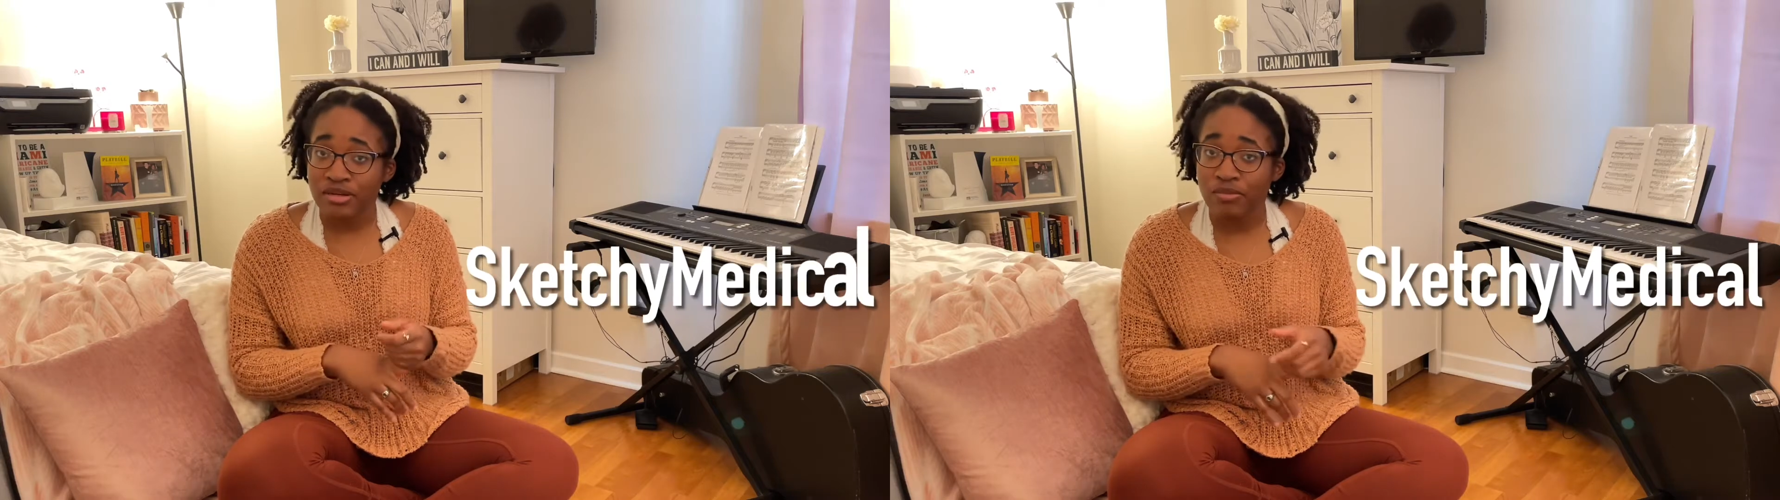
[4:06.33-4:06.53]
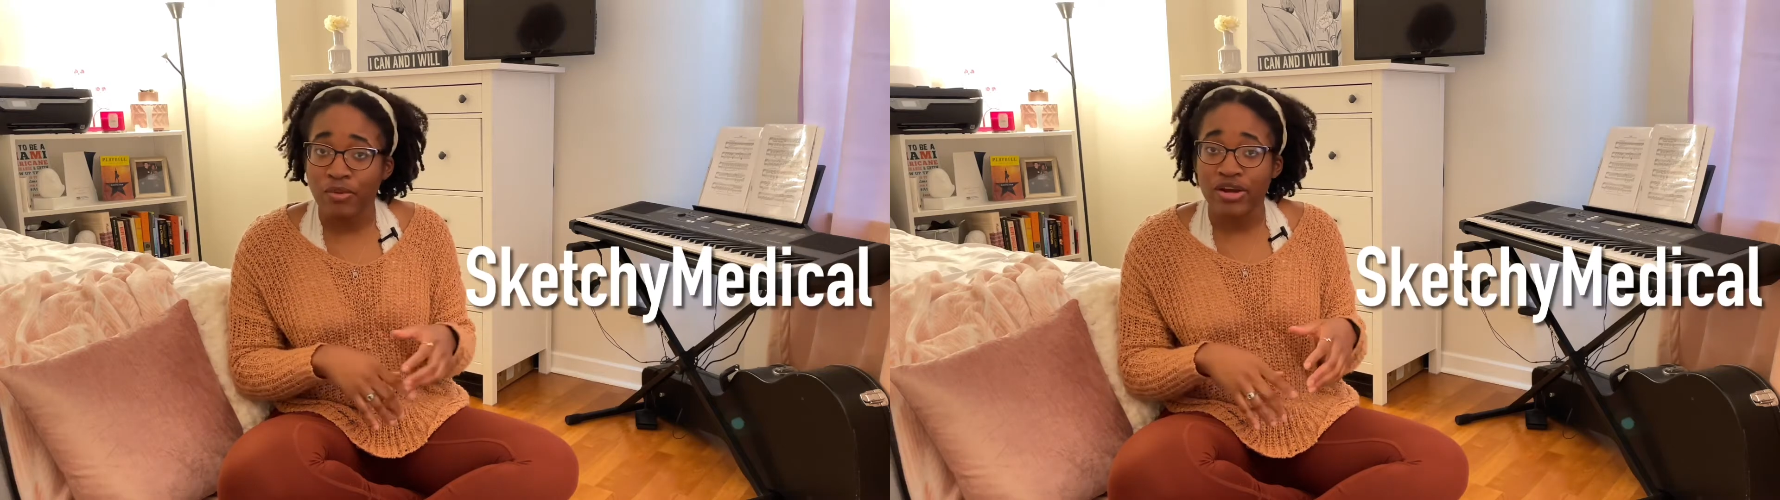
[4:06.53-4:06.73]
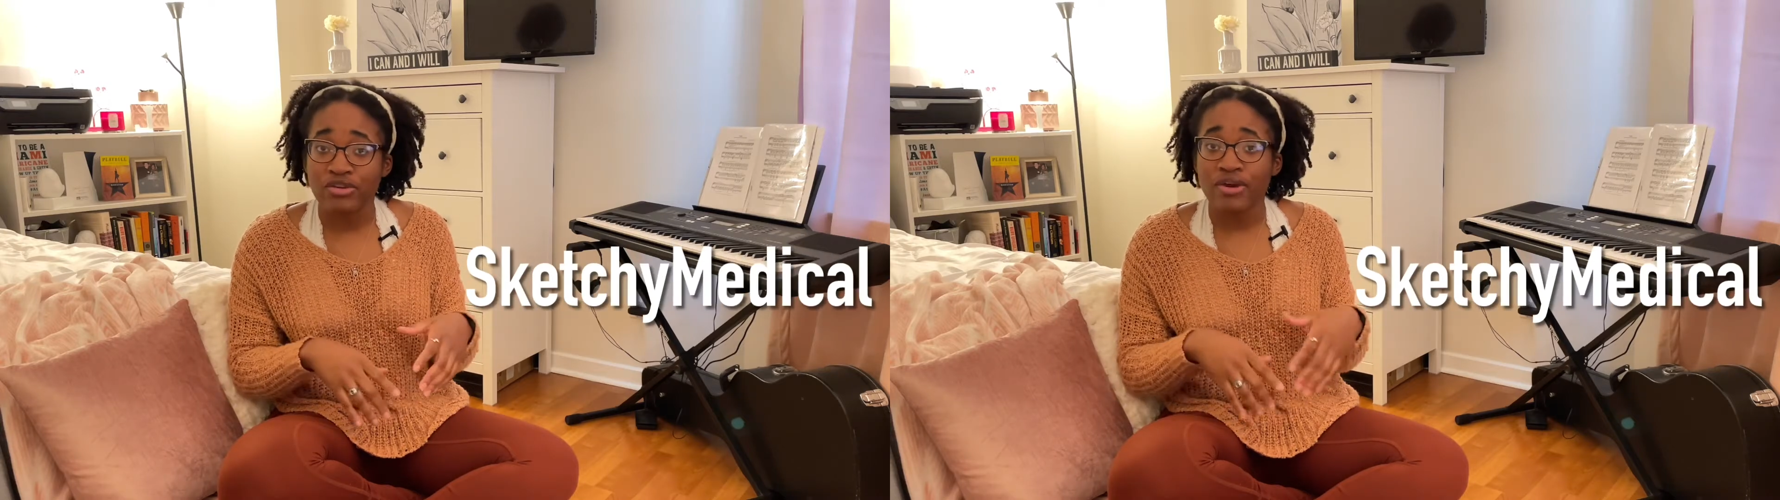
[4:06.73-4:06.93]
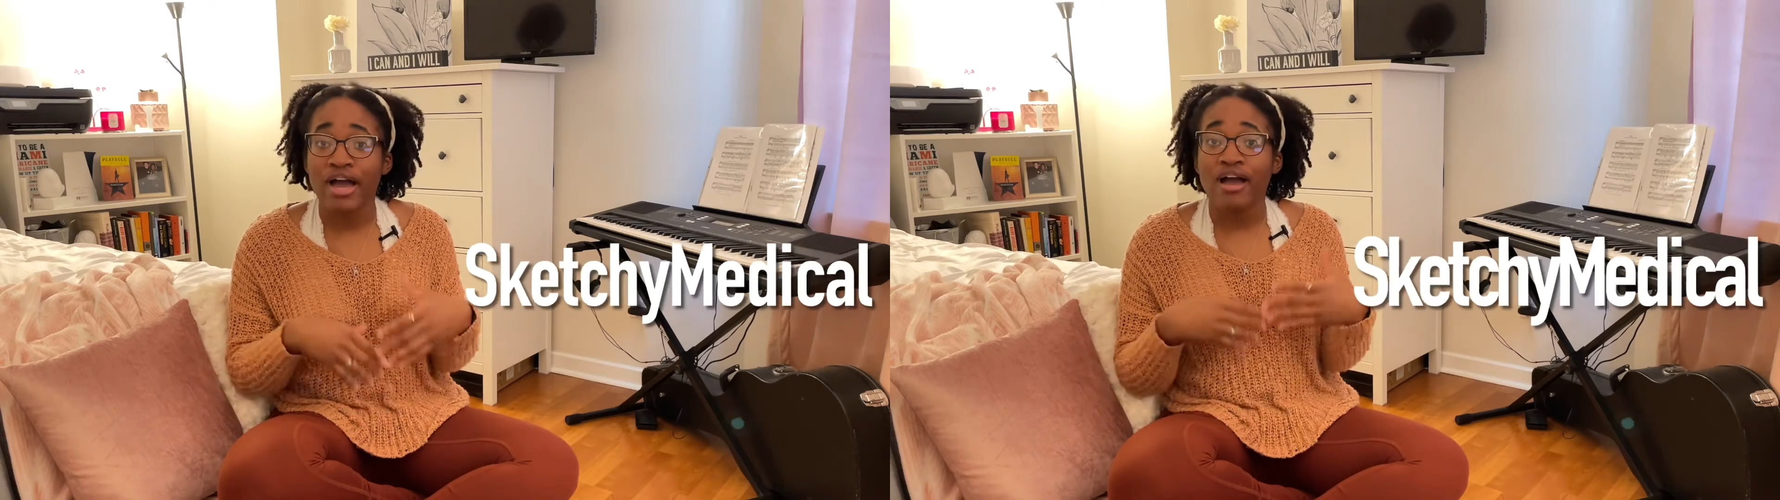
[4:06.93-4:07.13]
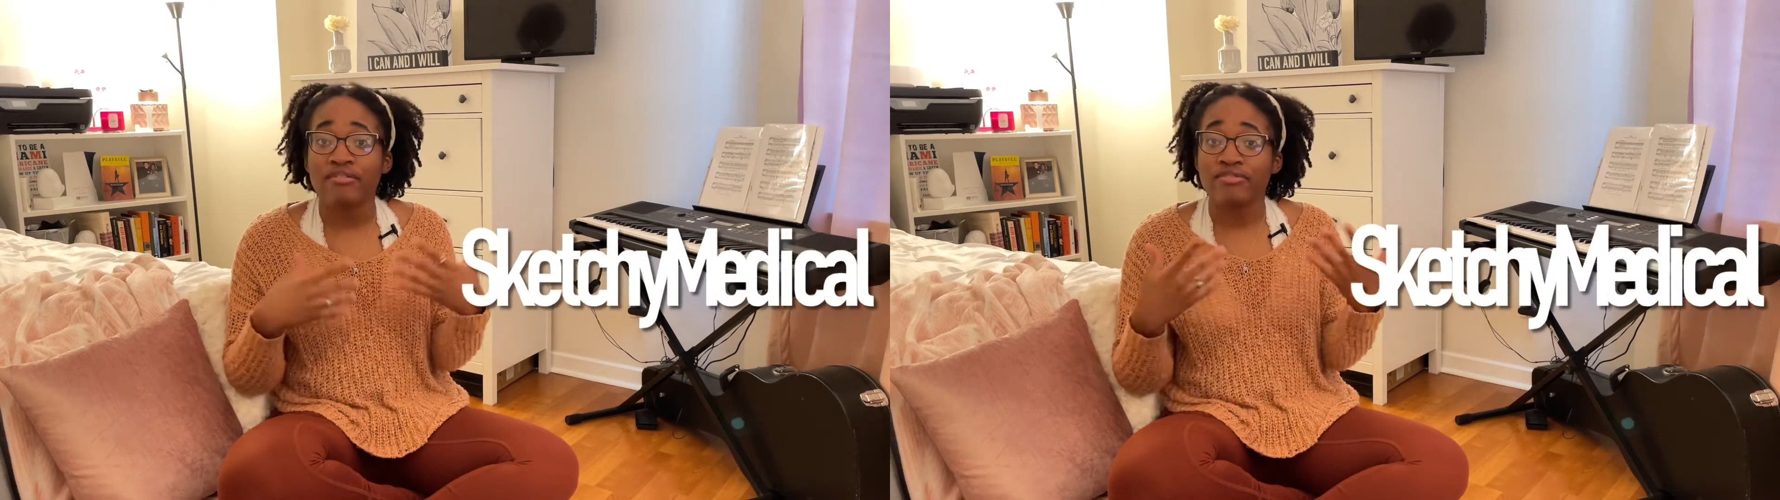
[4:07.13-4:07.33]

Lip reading: where you have